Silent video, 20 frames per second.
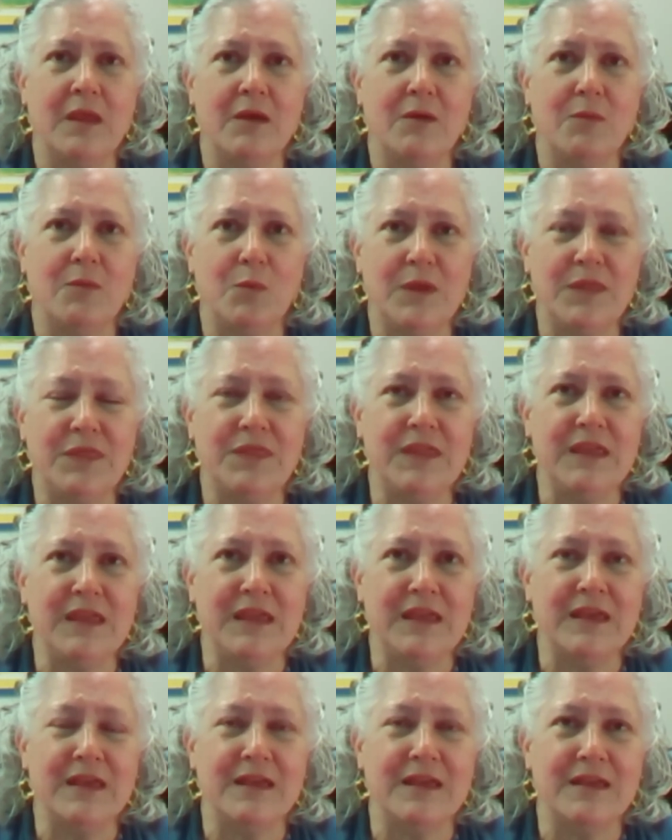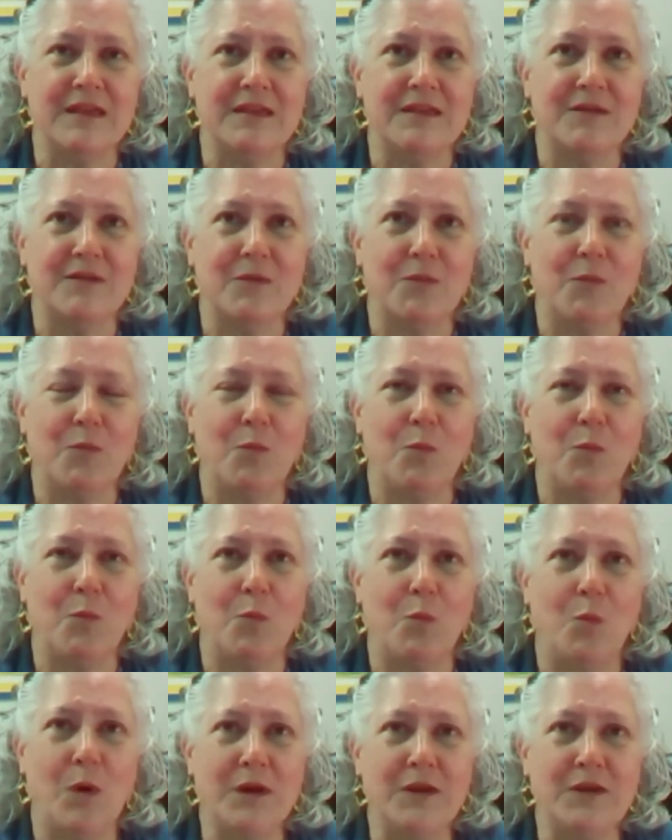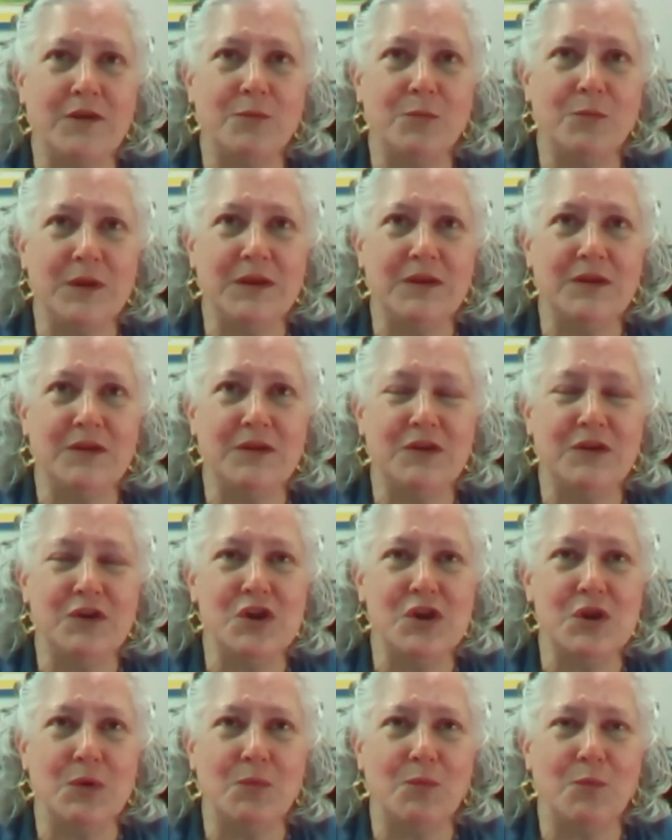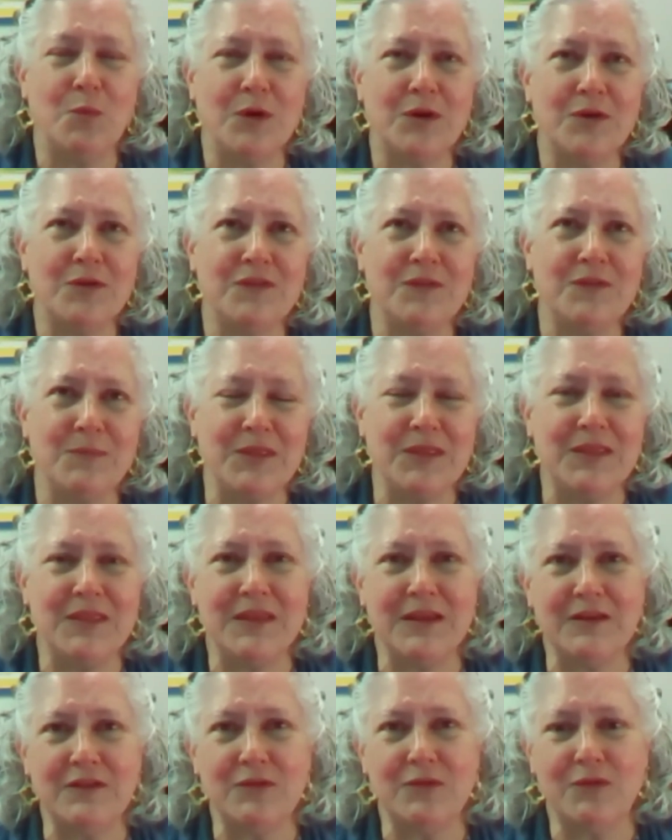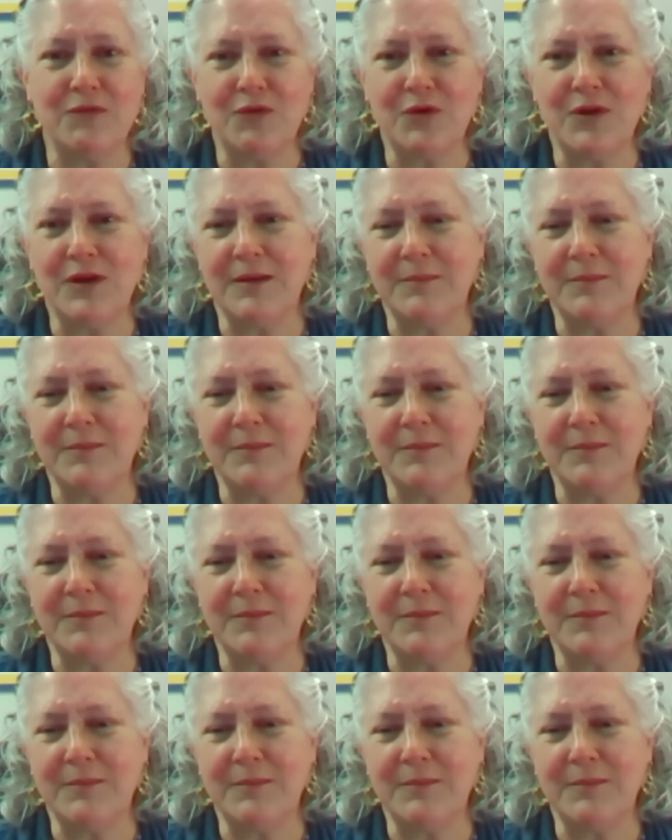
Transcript: with the what are some of the things to avoid?